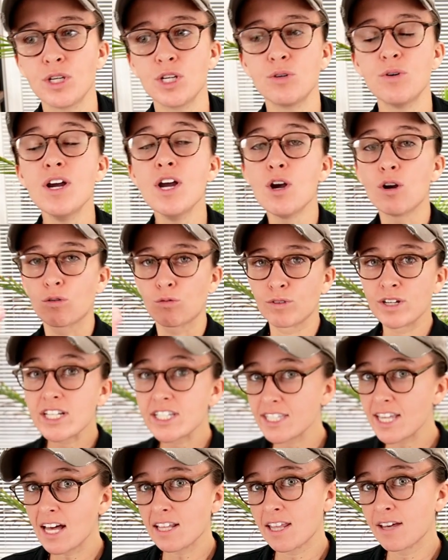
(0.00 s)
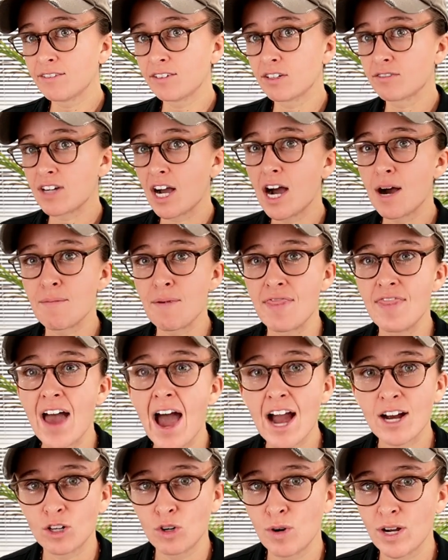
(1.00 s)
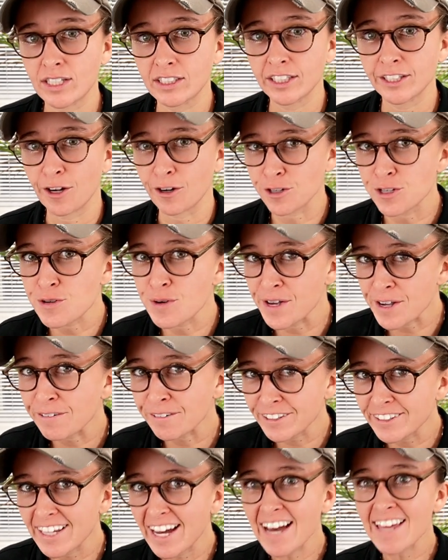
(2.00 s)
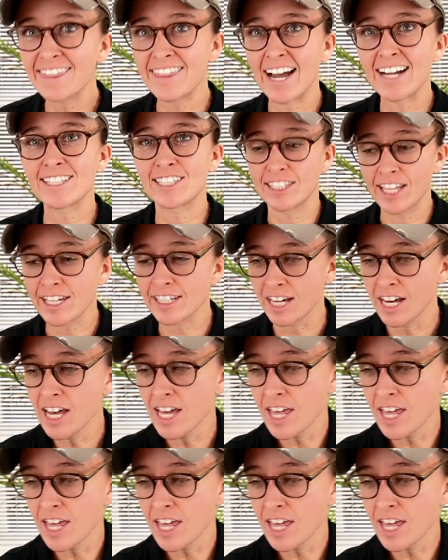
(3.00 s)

you reach that level of calm that quickly. Are you hearing that? That's like,